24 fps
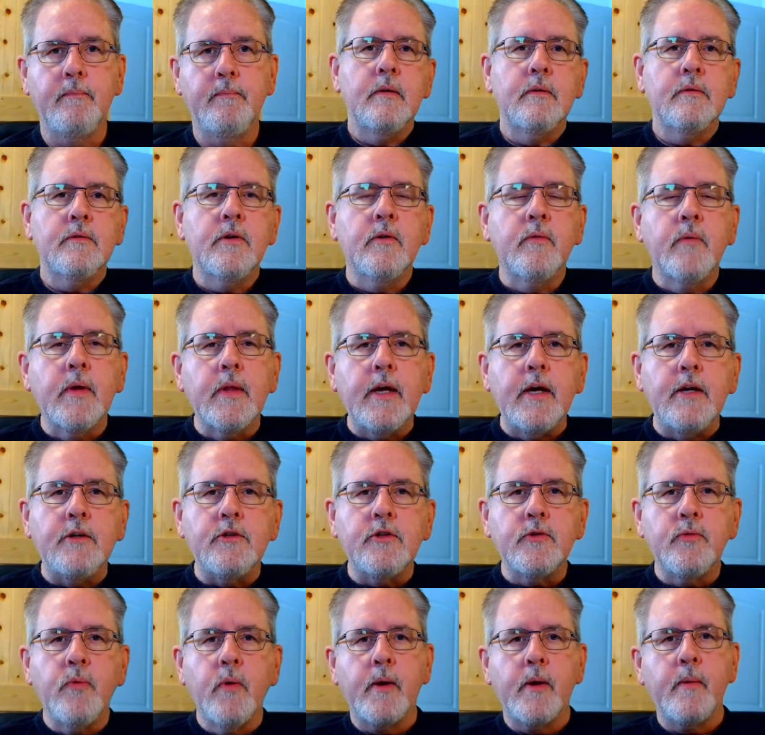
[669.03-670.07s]
So really, I
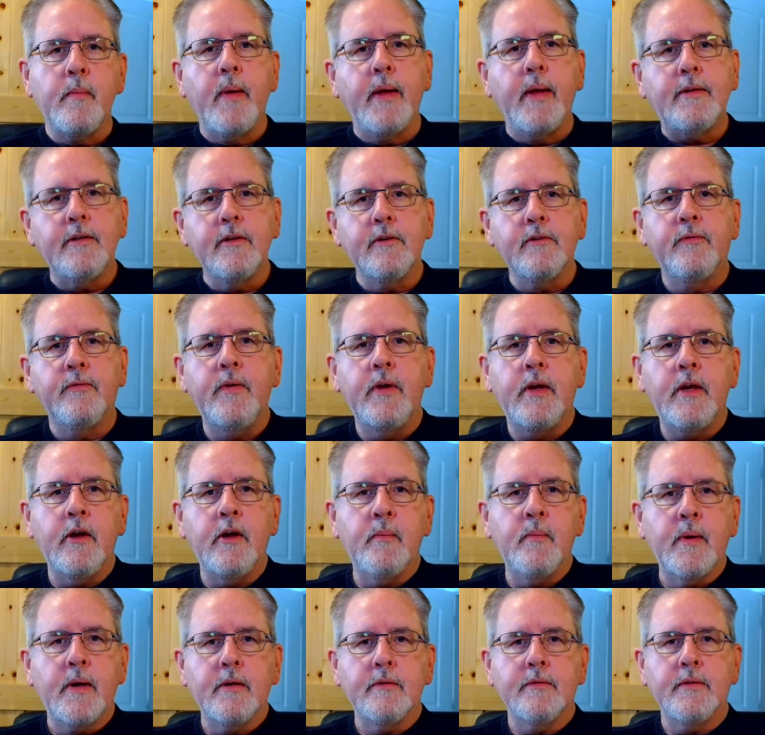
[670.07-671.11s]
just wanted to make this video
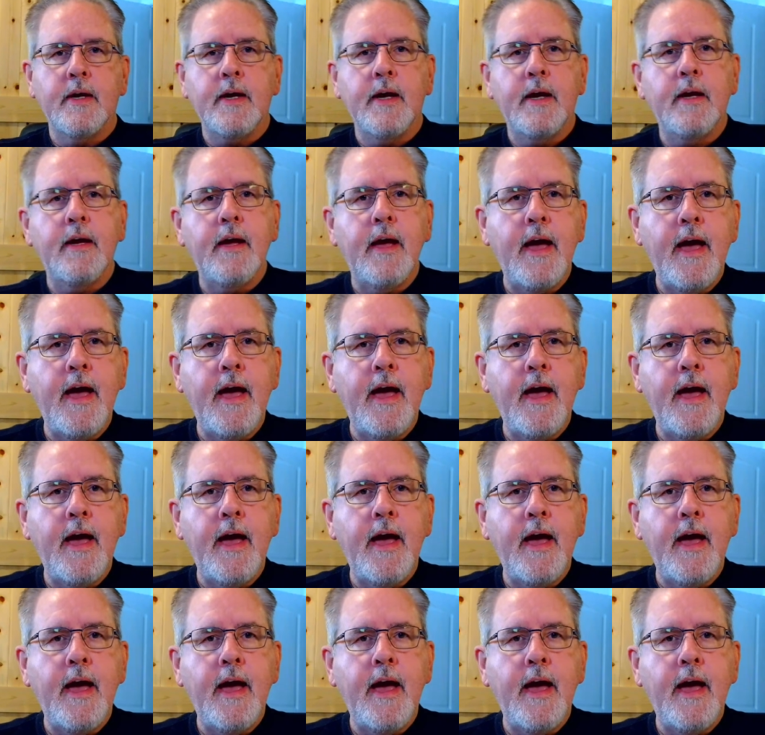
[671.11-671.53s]
because I